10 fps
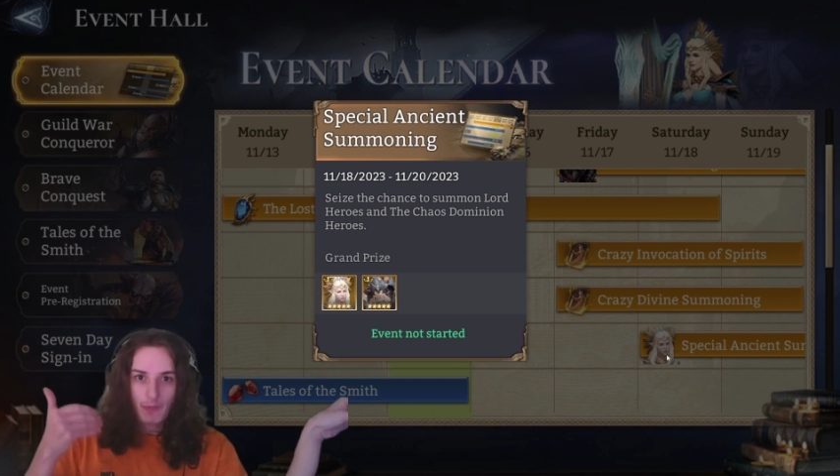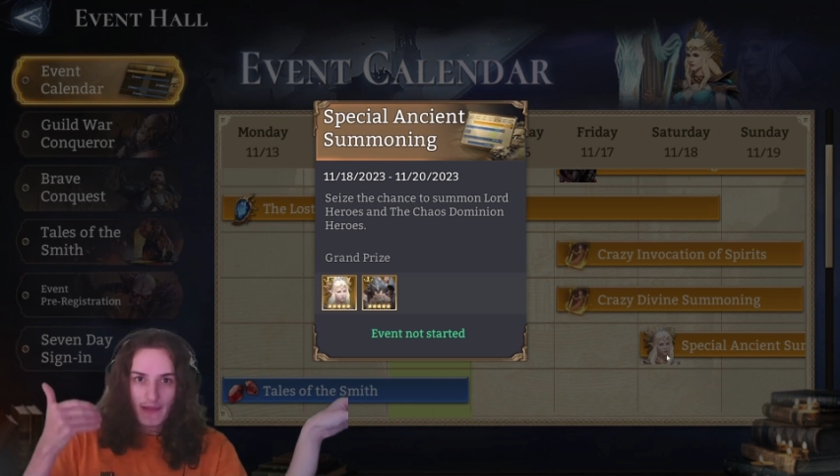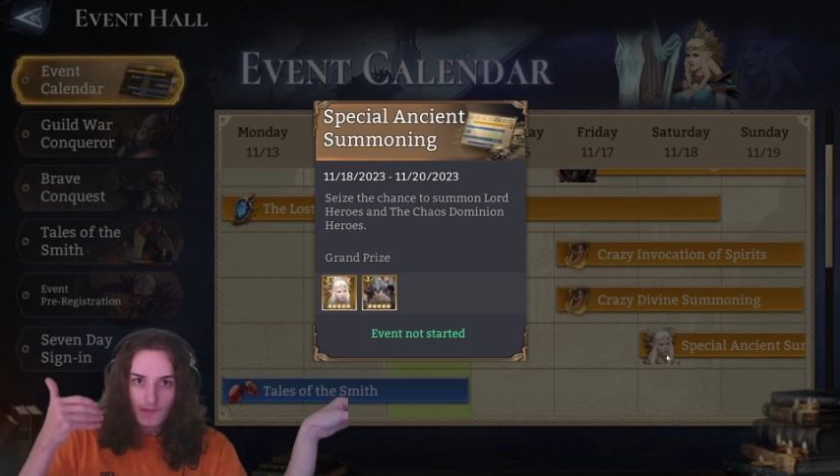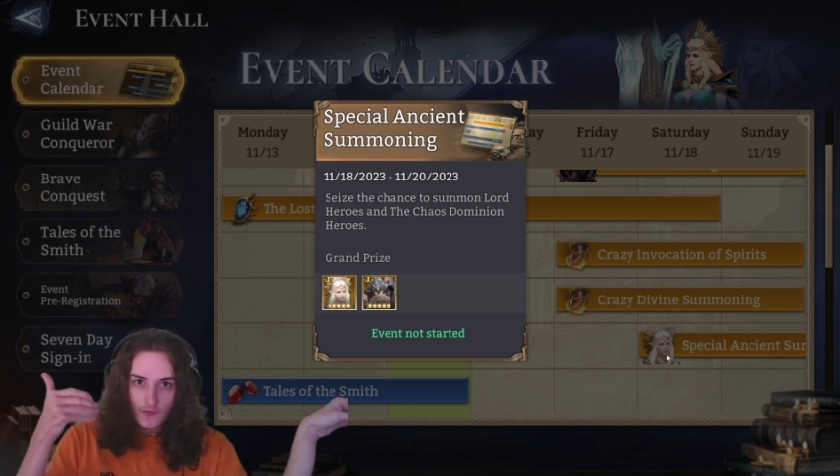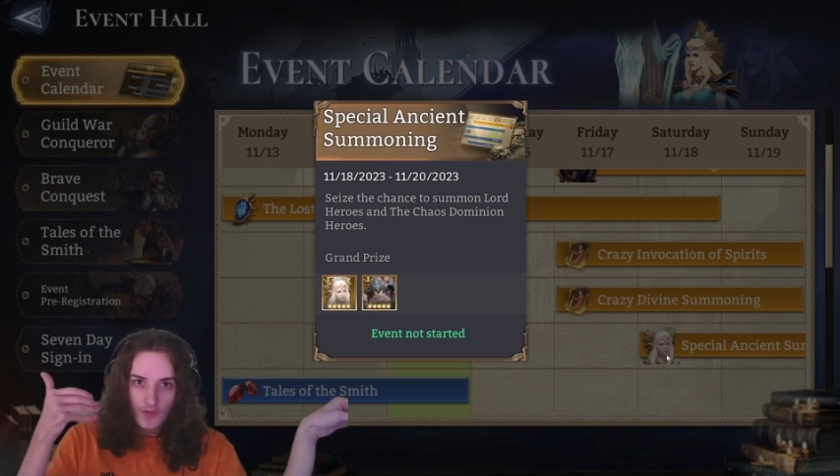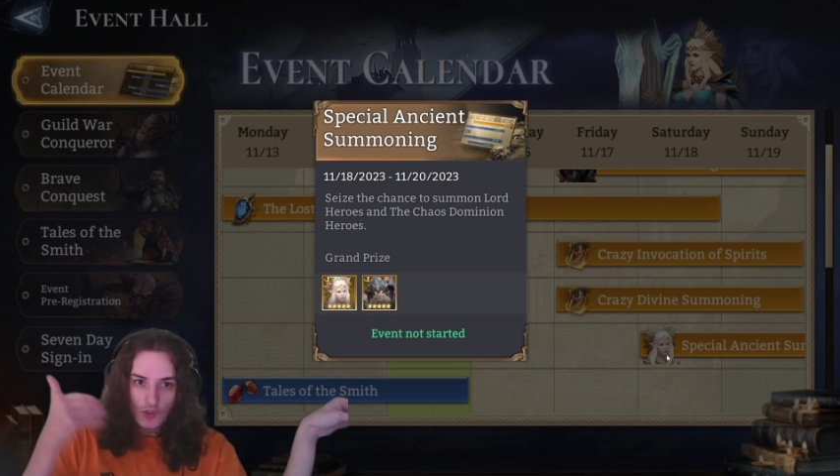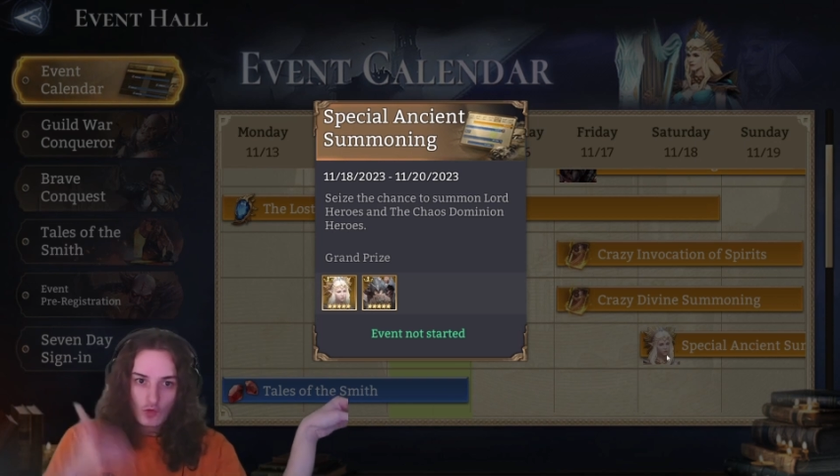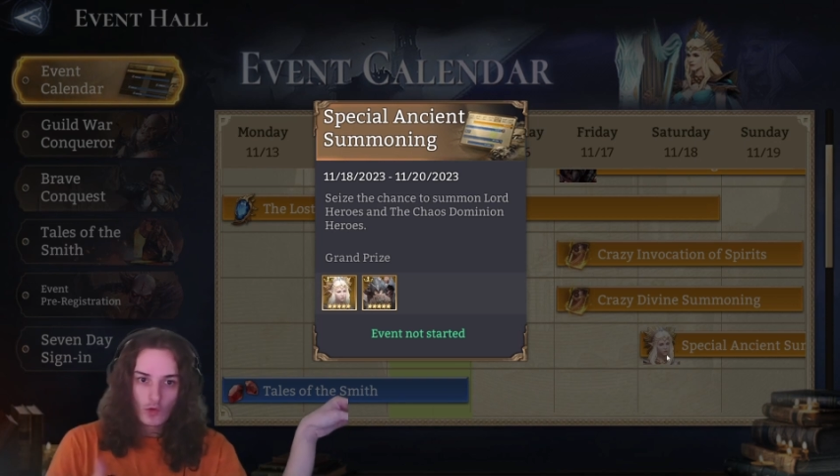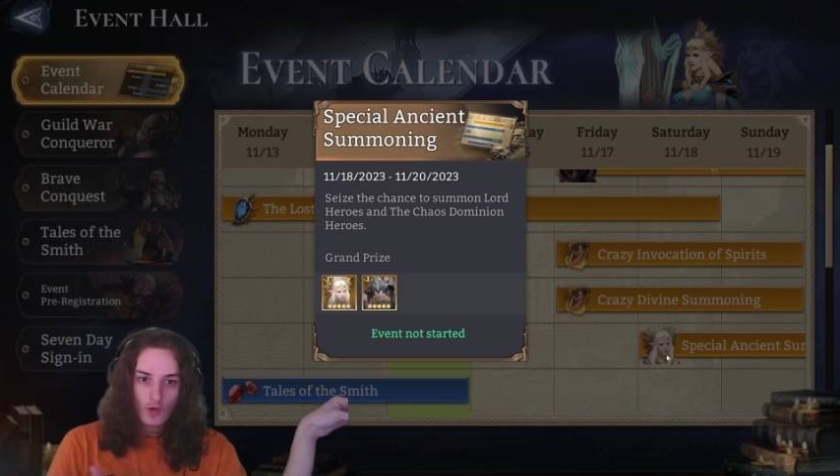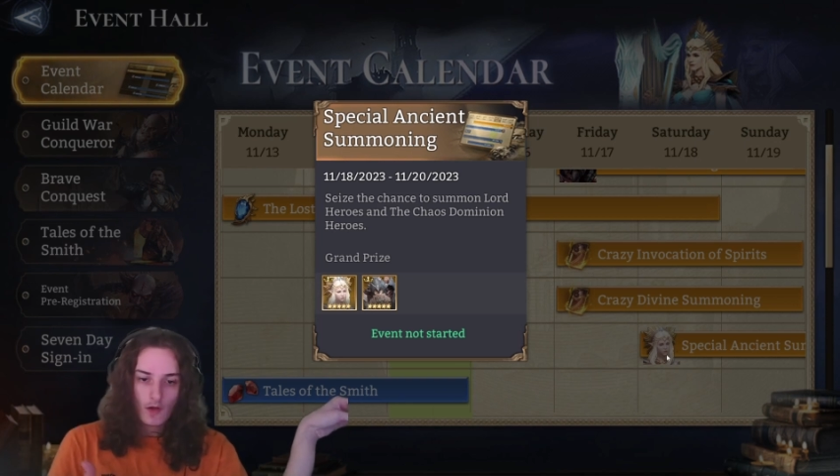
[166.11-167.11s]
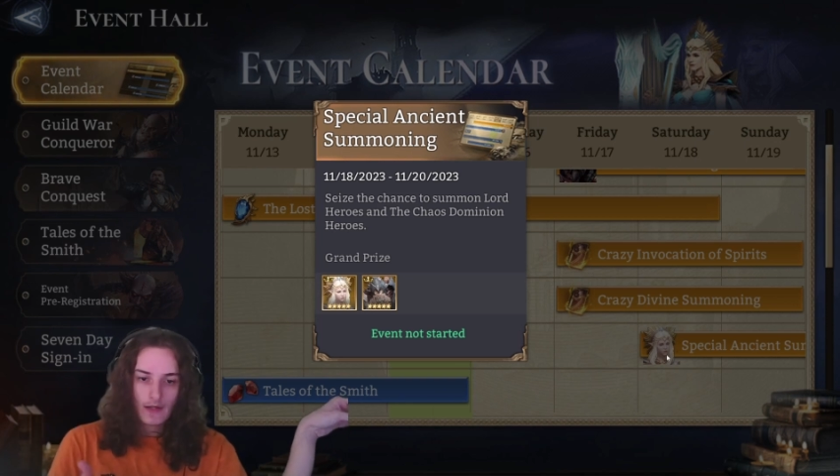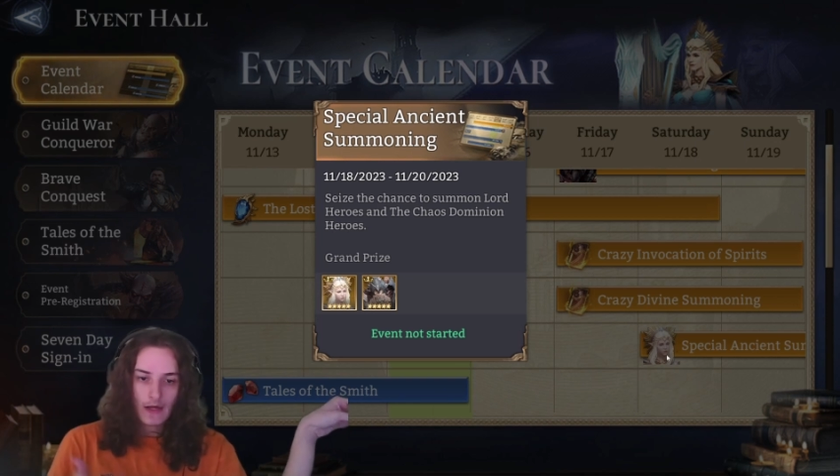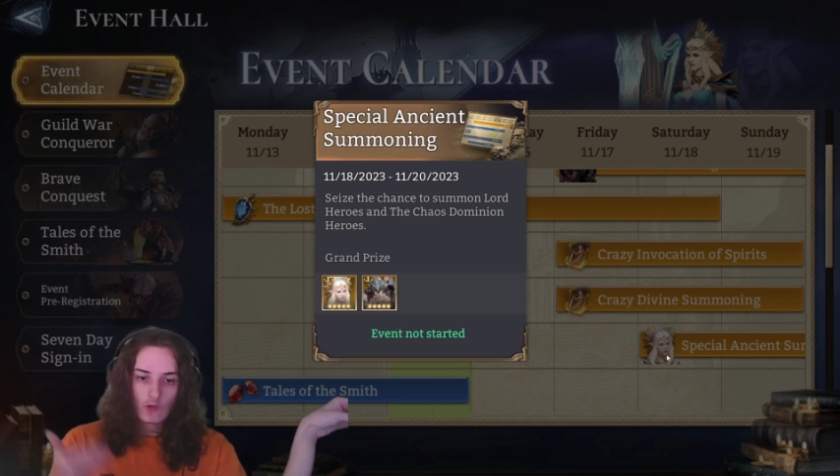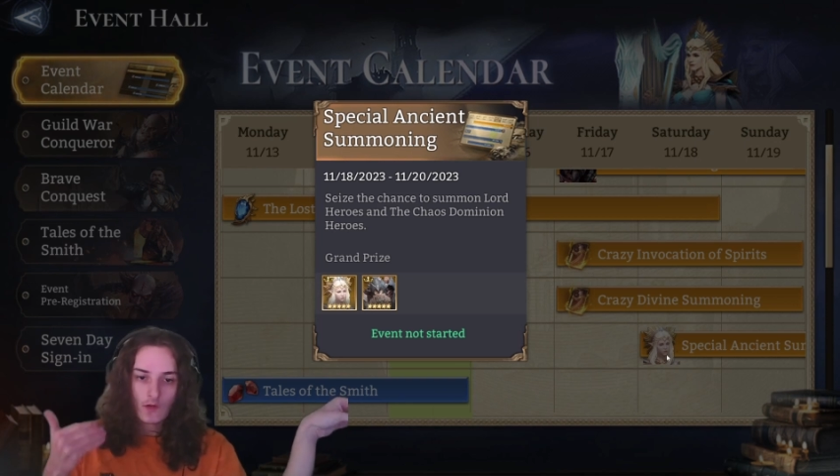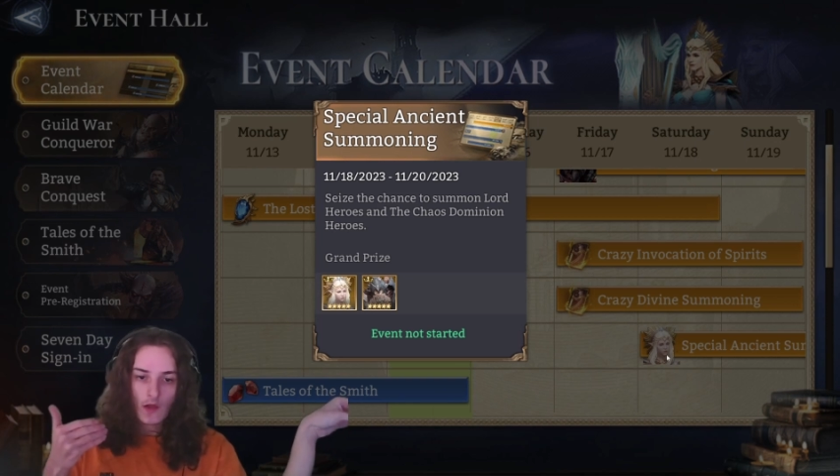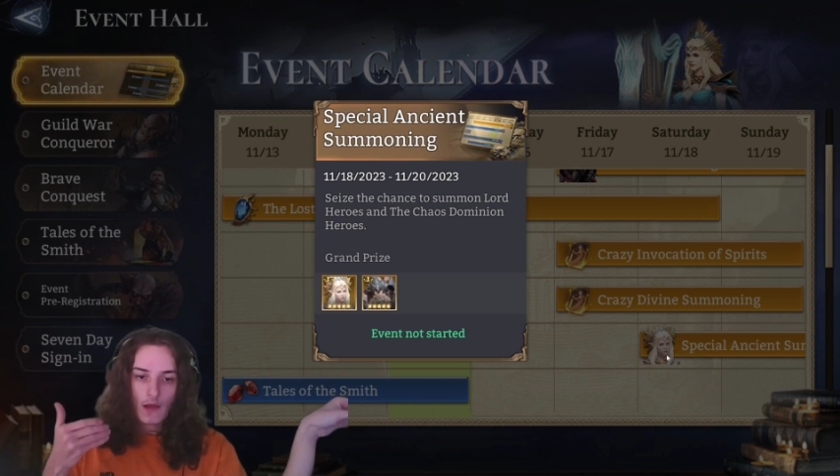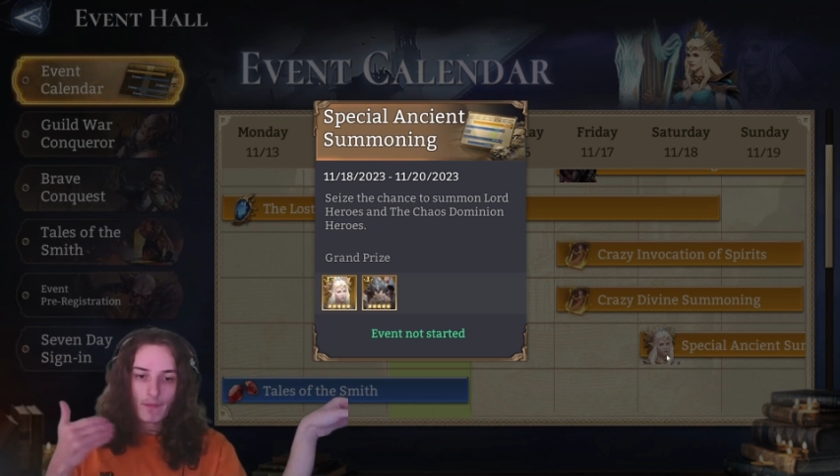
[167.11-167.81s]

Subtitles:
beneficial to your account,